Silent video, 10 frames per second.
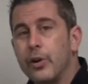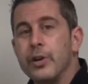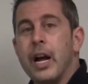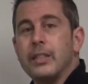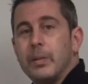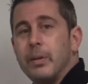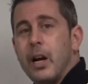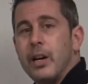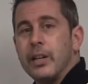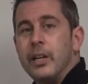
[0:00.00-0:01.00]
or not to
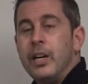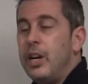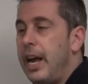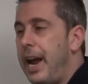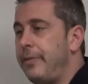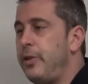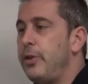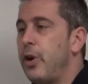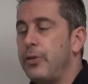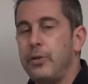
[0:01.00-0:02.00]
blog? After you
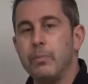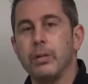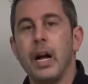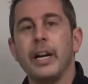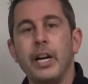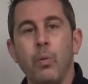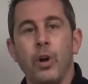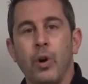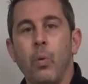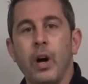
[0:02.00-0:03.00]
go through blogging
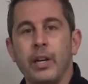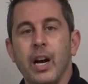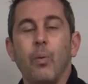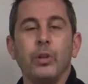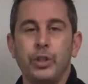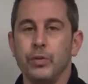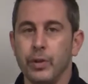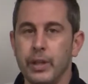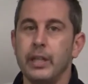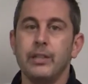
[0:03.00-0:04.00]
101, I want you to
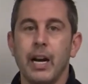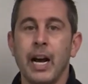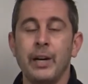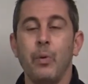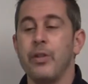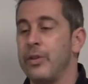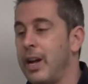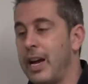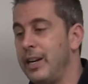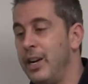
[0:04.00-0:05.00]
really decide whether or
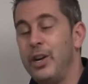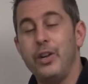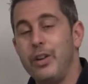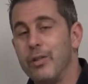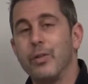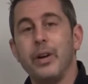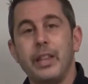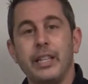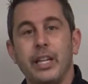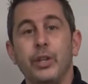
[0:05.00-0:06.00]
not you really
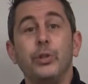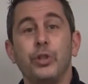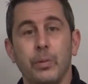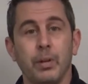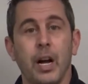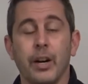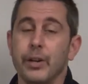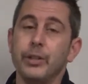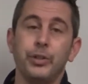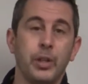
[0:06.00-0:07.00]
think that you should blog or
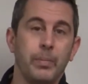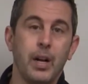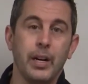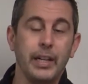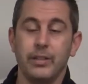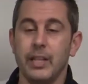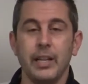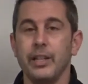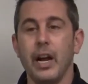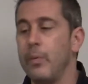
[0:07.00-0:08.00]
you shouldn't blog. It's
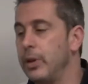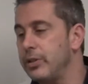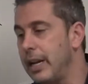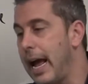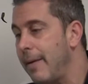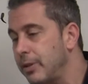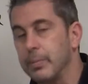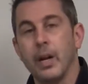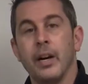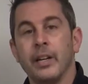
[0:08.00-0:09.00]
not, everyone doesn't have to
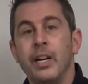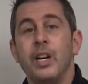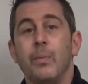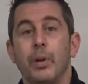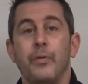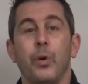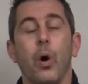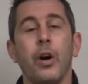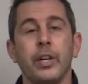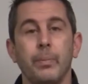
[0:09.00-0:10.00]
blog, but if you
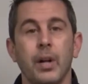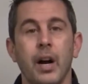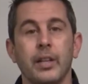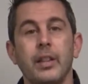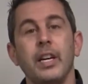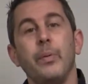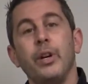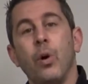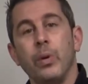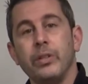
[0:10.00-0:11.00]
are going to blog, the thing we
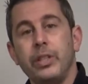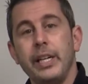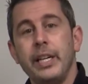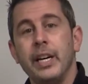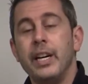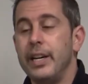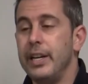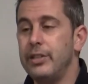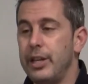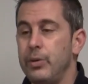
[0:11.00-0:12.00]
don't want to see
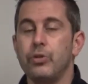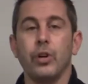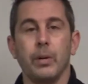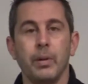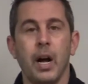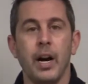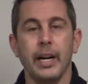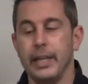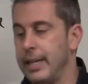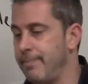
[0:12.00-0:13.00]
is that you start a blog
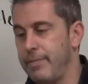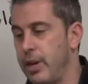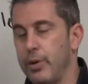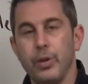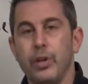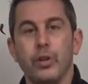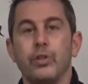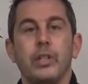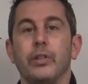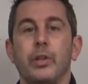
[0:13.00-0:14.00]
and then, you know,
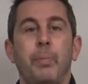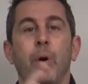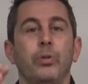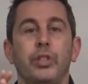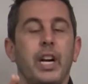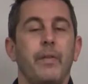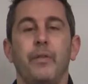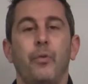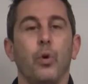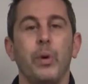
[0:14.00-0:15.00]
there's a post like every
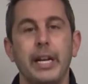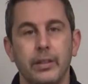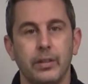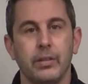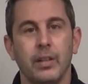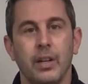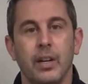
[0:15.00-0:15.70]
4 weeks,